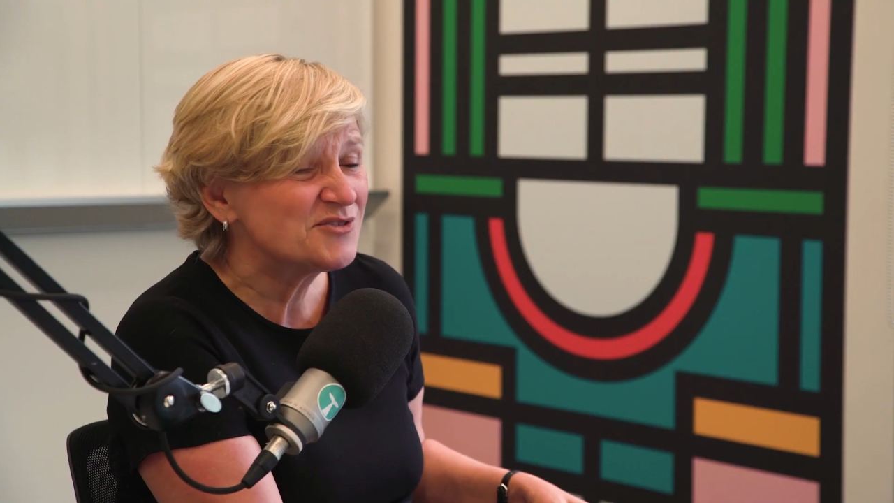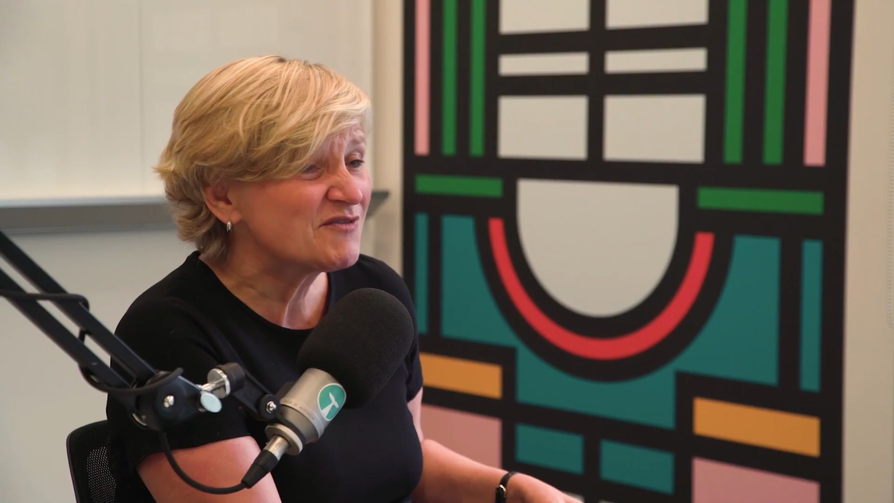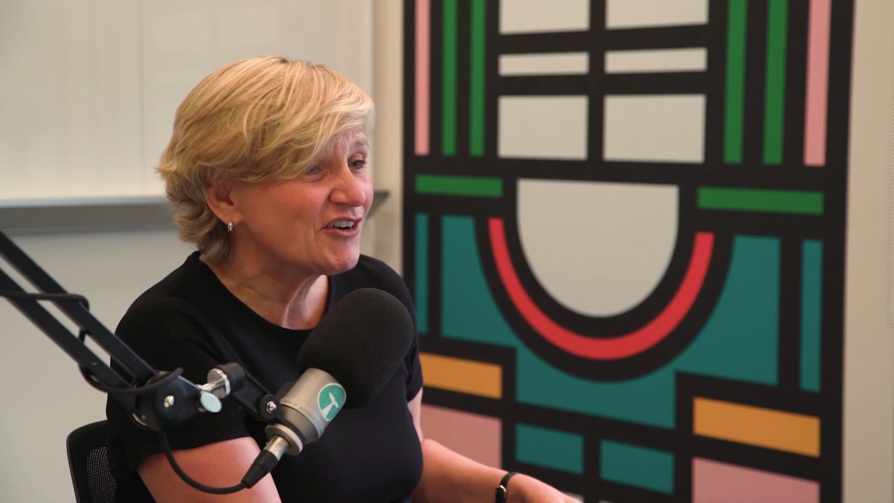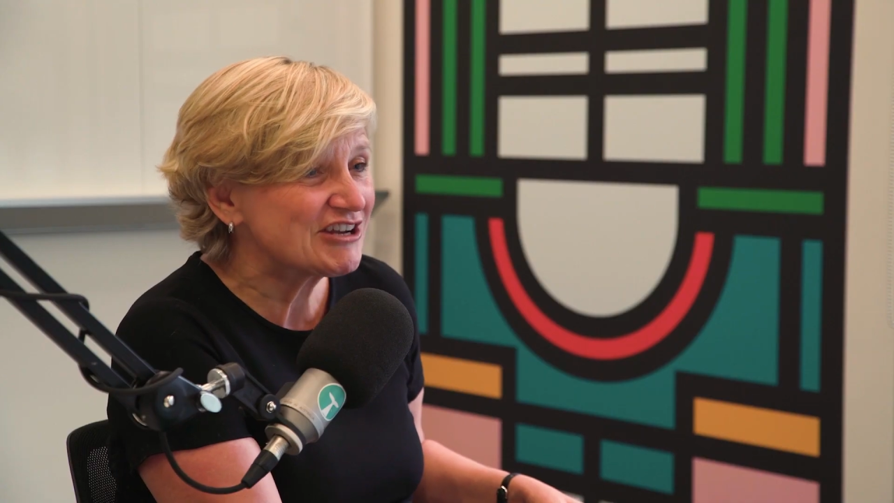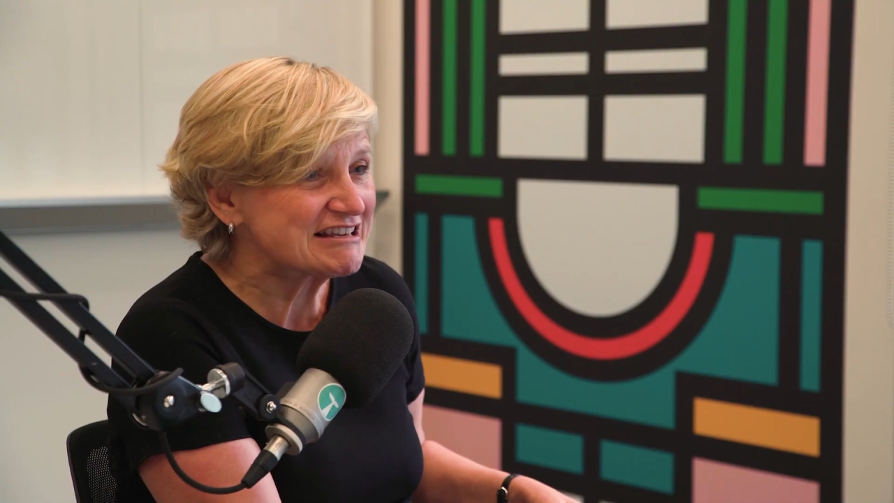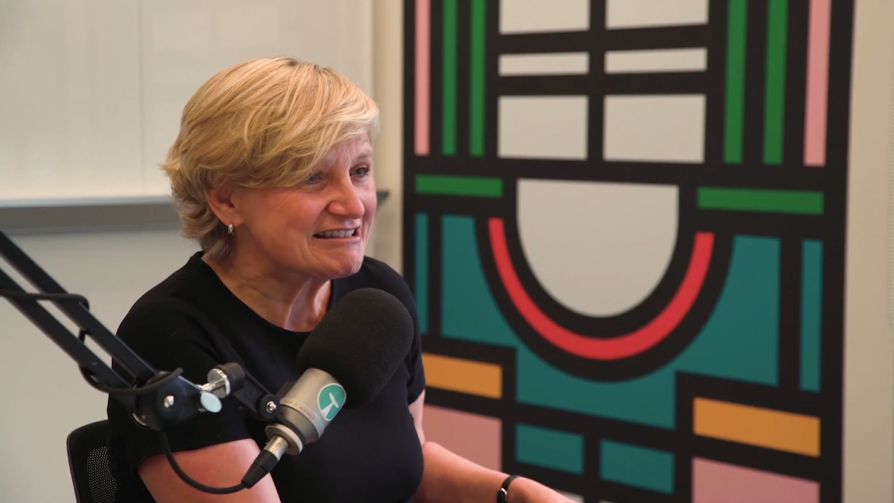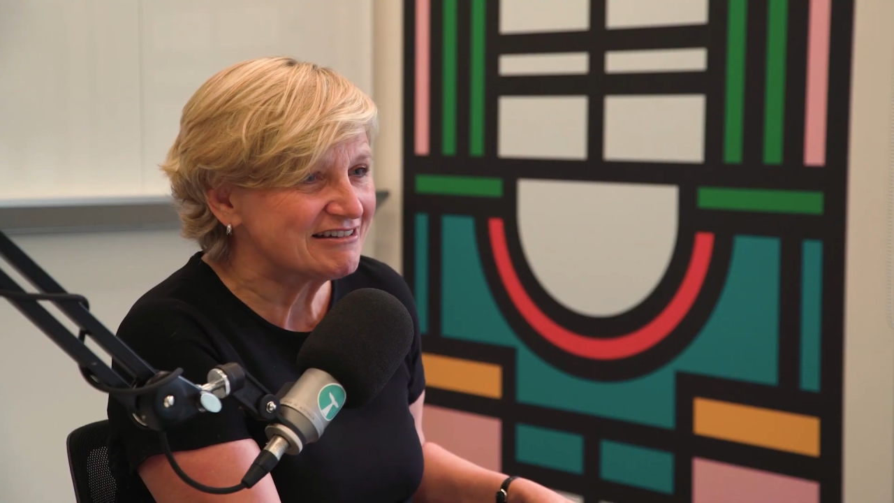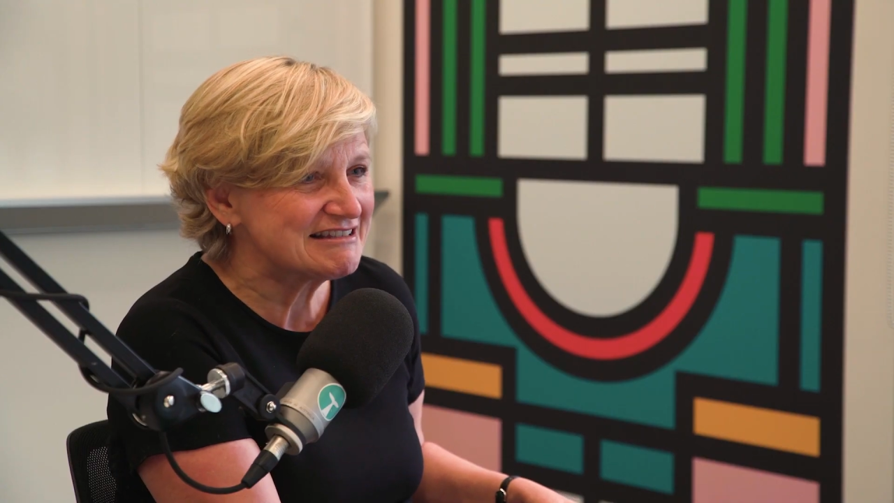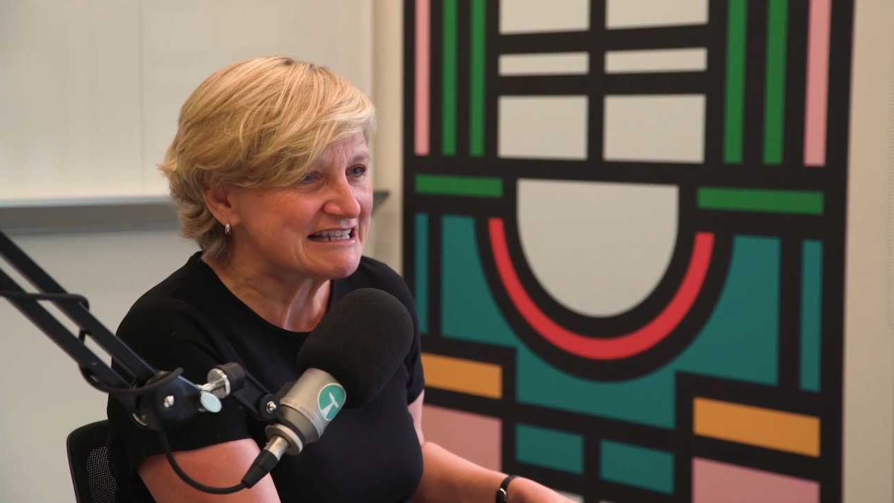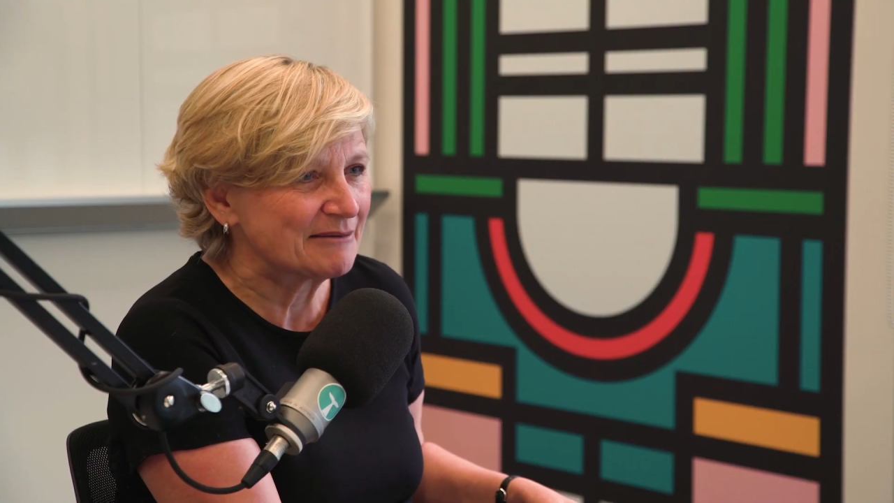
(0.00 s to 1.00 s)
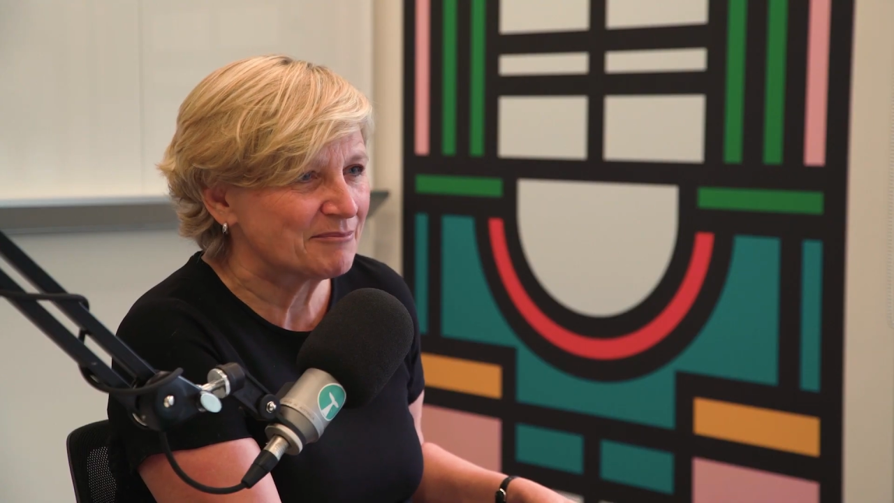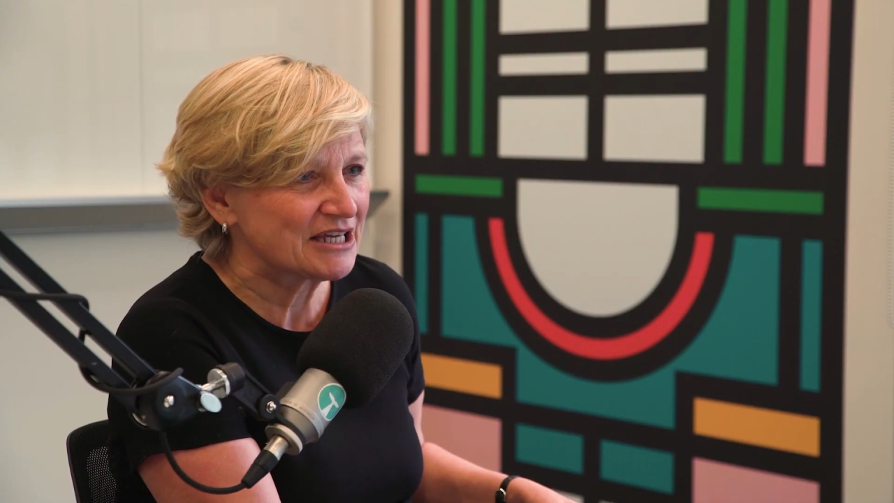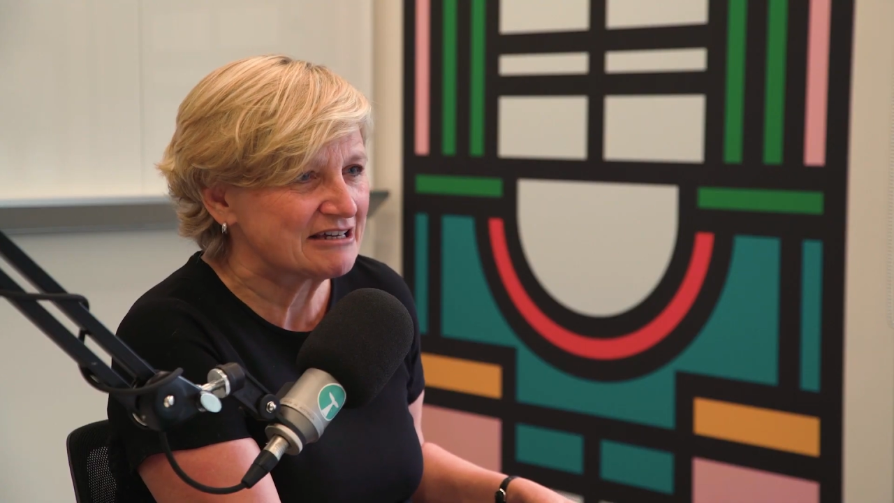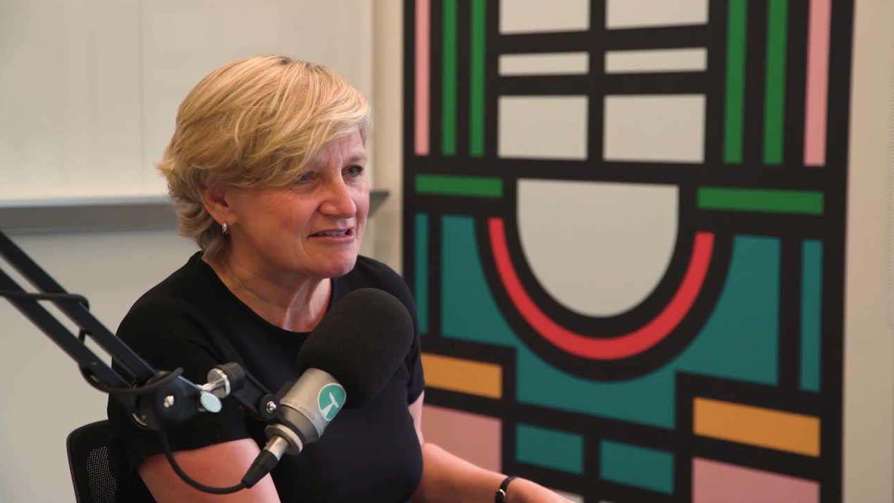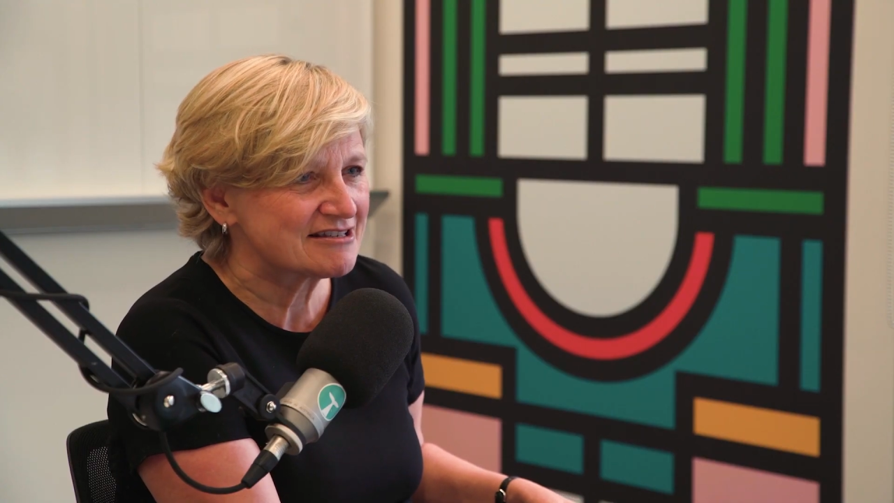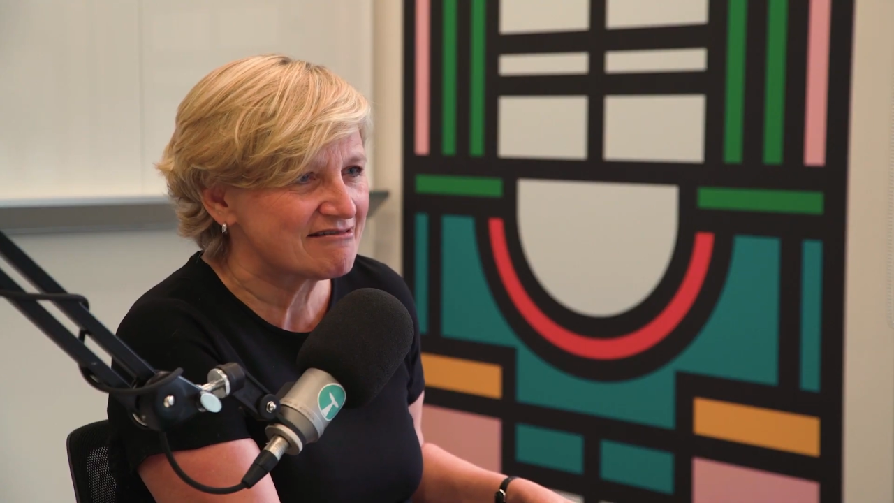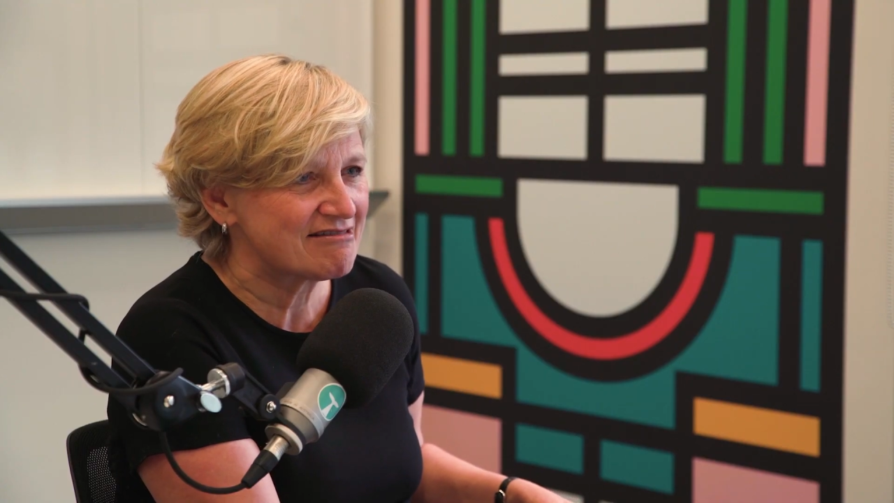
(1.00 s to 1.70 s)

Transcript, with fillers: No, it's very exciting because I